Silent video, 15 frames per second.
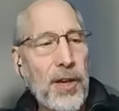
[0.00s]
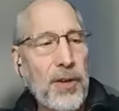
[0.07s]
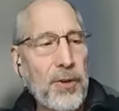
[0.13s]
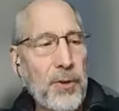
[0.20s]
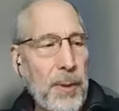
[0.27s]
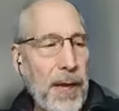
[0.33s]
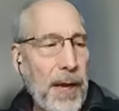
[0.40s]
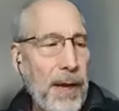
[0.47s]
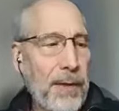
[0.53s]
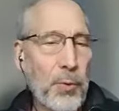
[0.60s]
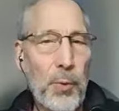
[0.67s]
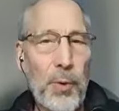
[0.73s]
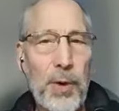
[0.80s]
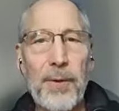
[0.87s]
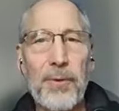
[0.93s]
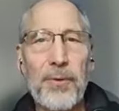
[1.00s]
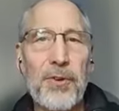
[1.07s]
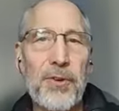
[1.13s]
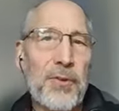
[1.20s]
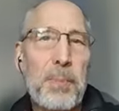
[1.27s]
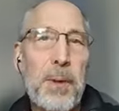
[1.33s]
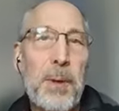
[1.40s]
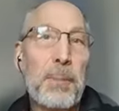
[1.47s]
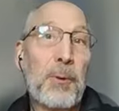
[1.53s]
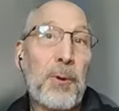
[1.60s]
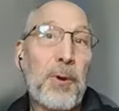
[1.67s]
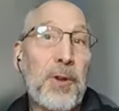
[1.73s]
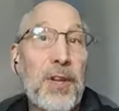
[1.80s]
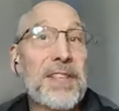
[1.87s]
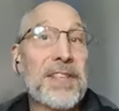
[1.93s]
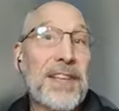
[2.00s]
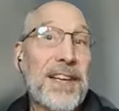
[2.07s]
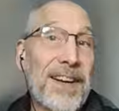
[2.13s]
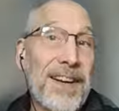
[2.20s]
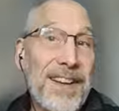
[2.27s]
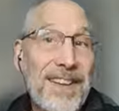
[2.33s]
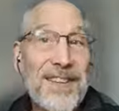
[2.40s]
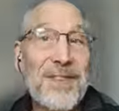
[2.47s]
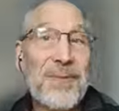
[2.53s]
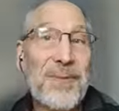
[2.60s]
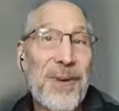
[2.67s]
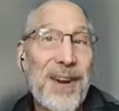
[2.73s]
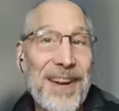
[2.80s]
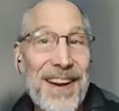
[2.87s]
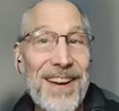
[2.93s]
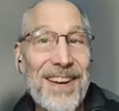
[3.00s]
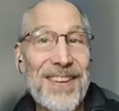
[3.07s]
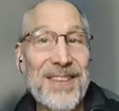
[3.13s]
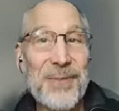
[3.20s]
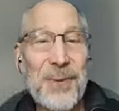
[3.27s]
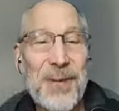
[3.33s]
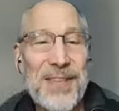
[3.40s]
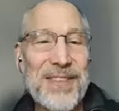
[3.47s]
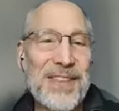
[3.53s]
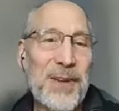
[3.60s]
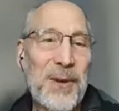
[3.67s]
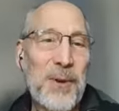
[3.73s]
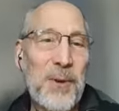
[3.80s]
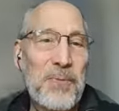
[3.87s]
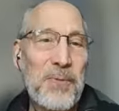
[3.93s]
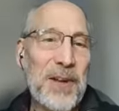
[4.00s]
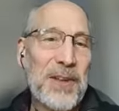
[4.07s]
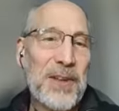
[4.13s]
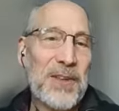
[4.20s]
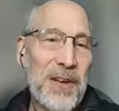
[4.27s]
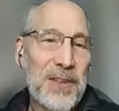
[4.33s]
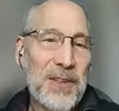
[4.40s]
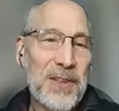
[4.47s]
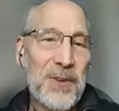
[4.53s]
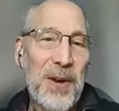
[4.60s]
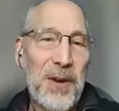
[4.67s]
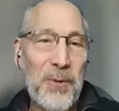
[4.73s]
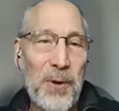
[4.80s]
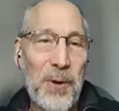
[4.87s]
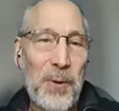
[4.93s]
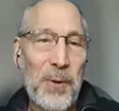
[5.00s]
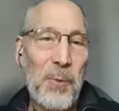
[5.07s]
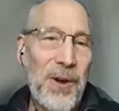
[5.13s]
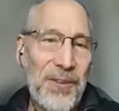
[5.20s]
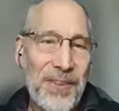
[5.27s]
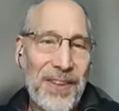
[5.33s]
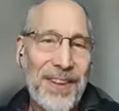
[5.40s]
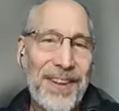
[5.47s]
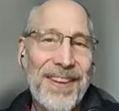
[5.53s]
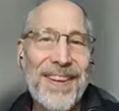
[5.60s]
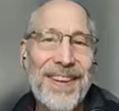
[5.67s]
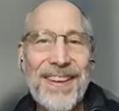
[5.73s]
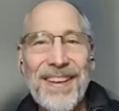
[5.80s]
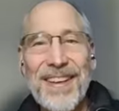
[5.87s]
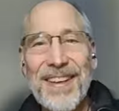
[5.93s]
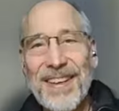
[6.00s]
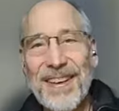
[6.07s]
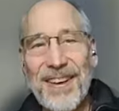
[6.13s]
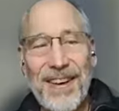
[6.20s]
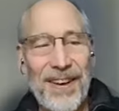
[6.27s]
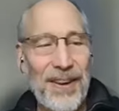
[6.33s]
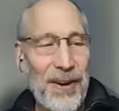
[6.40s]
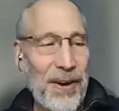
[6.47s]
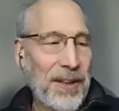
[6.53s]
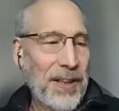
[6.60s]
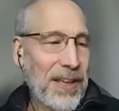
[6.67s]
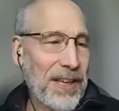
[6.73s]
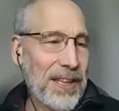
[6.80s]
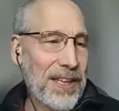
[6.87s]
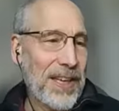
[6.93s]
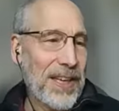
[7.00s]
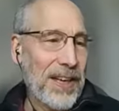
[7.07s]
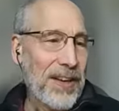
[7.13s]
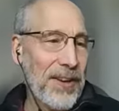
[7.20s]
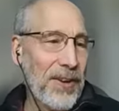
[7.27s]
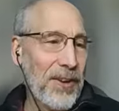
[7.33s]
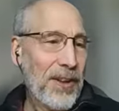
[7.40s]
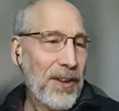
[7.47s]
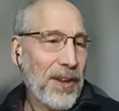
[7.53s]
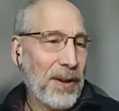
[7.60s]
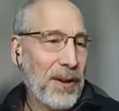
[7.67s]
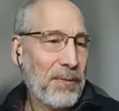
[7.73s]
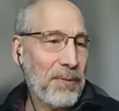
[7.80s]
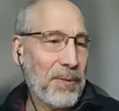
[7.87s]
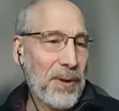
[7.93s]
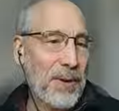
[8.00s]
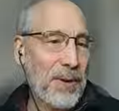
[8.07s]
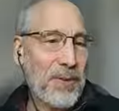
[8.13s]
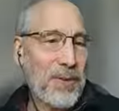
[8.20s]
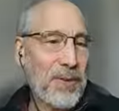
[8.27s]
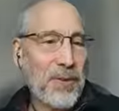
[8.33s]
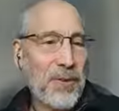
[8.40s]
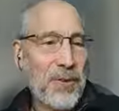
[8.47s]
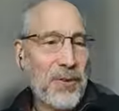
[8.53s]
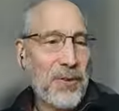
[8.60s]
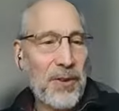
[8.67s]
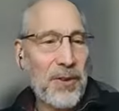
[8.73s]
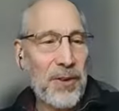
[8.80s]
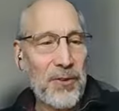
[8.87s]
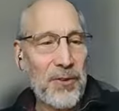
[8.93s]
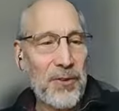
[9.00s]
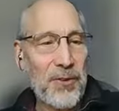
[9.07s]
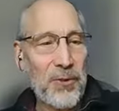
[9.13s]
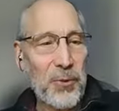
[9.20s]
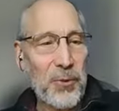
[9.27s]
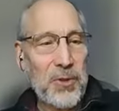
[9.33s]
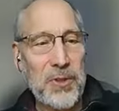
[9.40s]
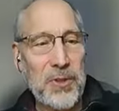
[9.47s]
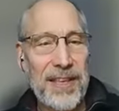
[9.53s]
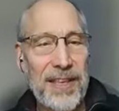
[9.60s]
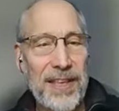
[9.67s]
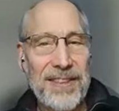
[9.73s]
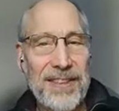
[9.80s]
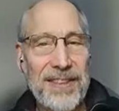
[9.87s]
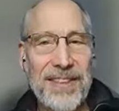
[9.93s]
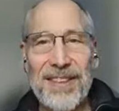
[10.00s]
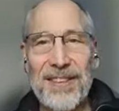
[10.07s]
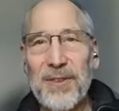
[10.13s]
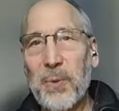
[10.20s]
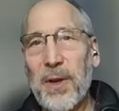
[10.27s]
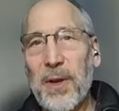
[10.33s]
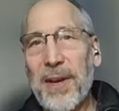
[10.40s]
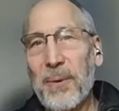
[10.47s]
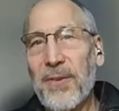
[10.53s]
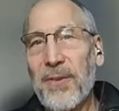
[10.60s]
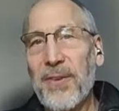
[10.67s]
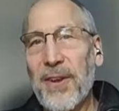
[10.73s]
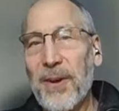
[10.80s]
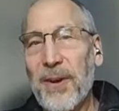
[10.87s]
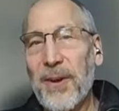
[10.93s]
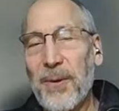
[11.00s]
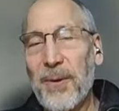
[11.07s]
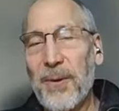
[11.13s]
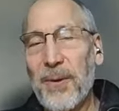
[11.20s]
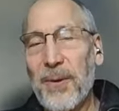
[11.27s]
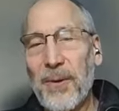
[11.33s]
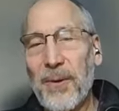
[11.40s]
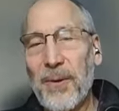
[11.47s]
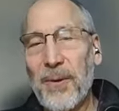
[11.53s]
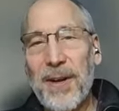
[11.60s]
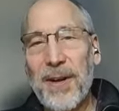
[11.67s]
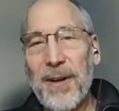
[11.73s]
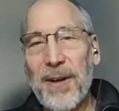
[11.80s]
fine. You can send it to me afterward. I would just people are listening to this right now, so we could say go find Dr. Andre Walton on LinkedIn, and you'll have a source to his links, I guess is what I would say, right?